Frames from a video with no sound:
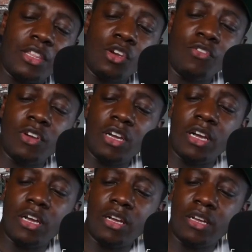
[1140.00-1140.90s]
the other,
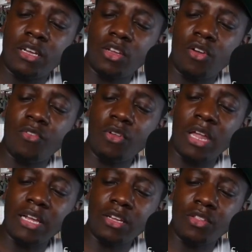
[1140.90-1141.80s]
for
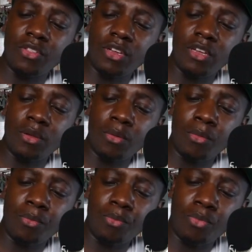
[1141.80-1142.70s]
like the
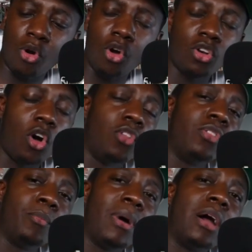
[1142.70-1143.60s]
prone on
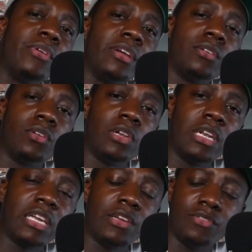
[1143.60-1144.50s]
the battery on the
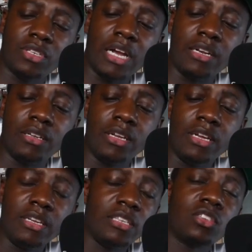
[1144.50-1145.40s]
negative side,
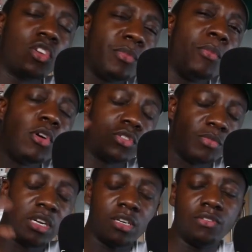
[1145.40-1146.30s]
this is going to be more
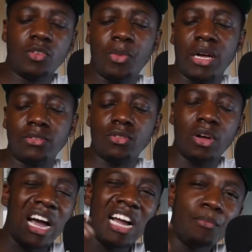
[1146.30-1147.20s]
subjective, this part. So
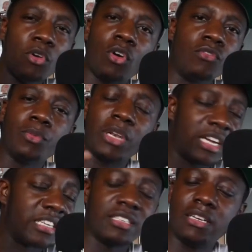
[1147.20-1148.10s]
I am uncomfortable,
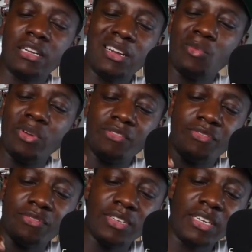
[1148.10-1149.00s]
like I said, with